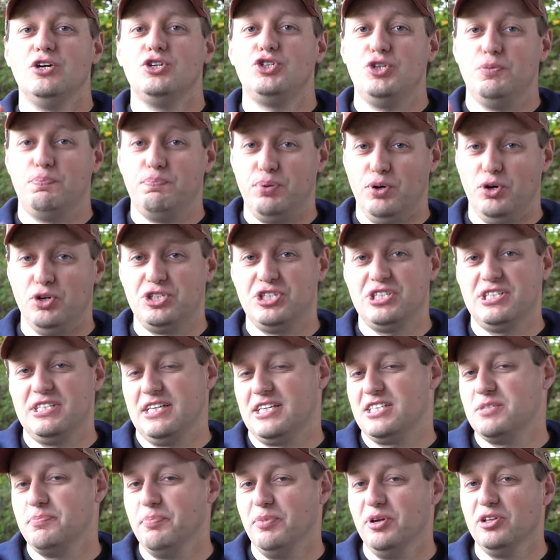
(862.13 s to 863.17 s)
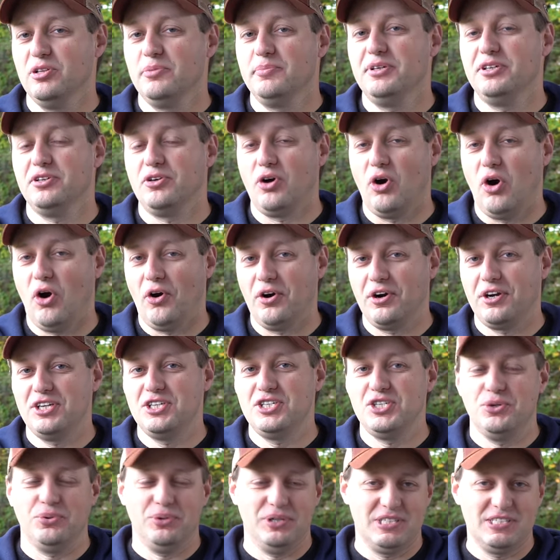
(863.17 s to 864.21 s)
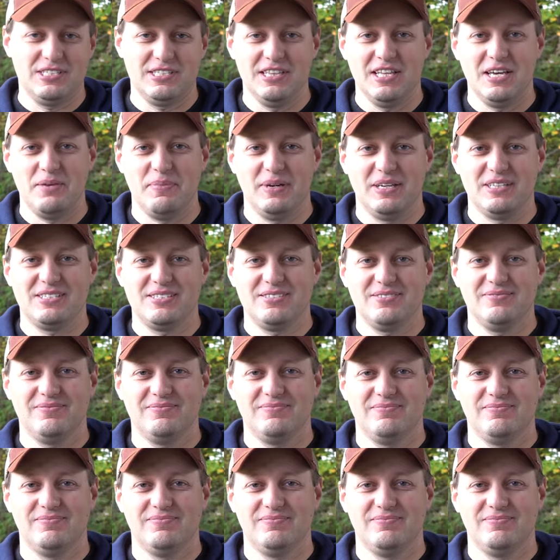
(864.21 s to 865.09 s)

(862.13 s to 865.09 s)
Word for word: to push 6mm arc to its limits.